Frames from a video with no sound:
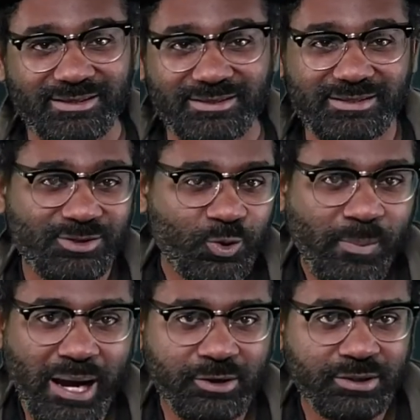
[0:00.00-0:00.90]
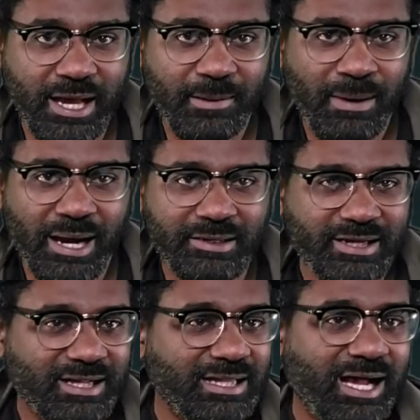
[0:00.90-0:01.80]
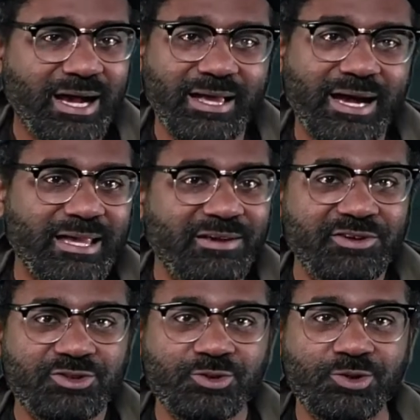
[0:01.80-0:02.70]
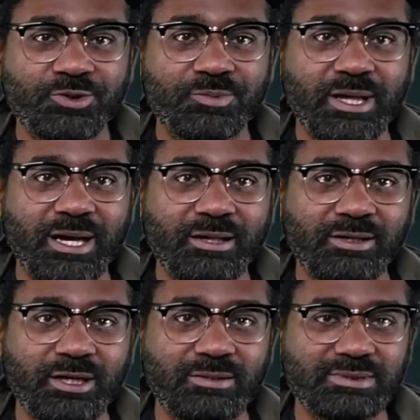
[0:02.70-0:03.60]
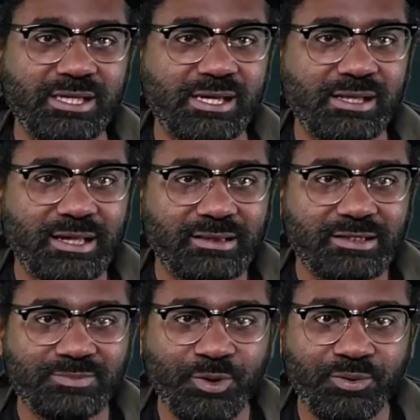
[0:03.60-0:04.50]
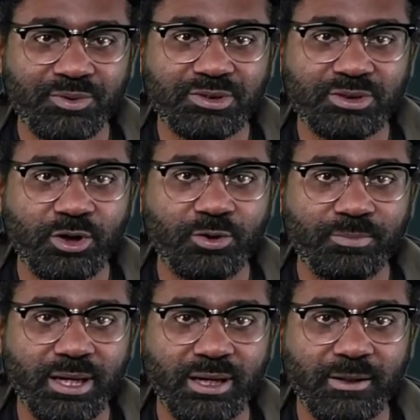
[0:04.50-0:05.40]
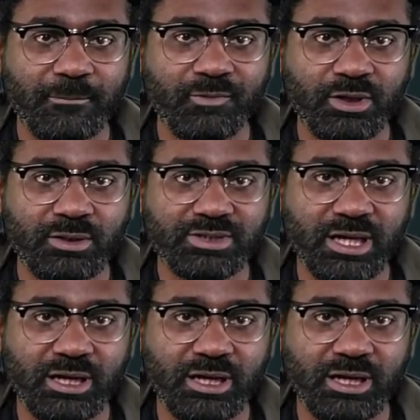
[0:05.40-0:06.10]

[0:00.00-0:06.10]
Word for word: The new modern day Bonnie and Clyde, I give it to him. Like, you know what I'm saying? Like, this movie was dope, man. You know what I'm saying?